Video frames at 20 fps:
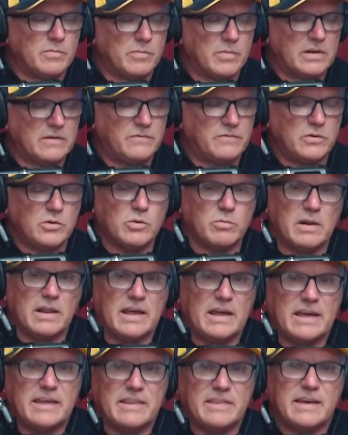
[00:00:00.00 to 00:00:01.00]
But if you
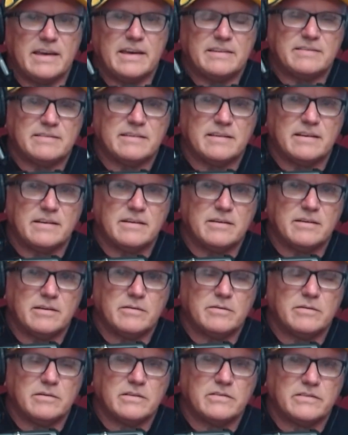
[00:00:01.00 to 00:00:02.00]
apply that,
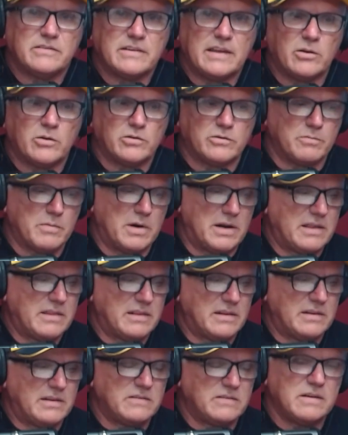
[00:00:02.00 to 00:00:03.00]
the seller's money
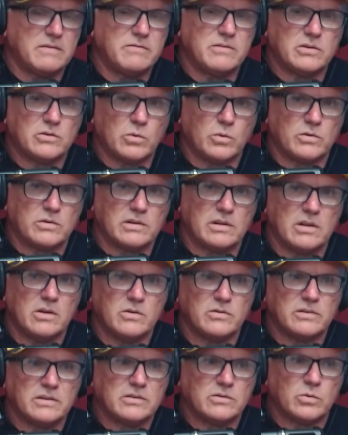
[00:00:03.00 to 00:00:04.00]
that he's giving you towards
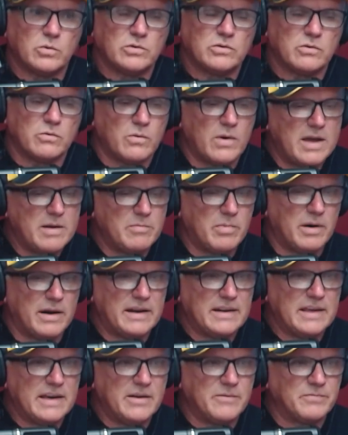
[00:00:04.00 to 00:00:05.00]
closing towards a rate buy
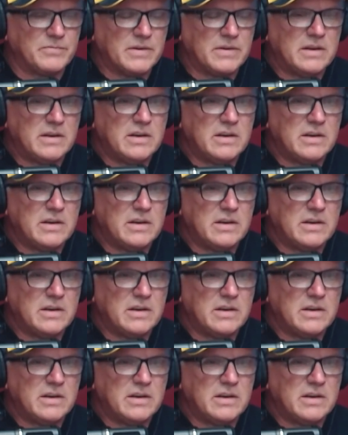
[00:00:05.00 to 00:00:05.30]
down,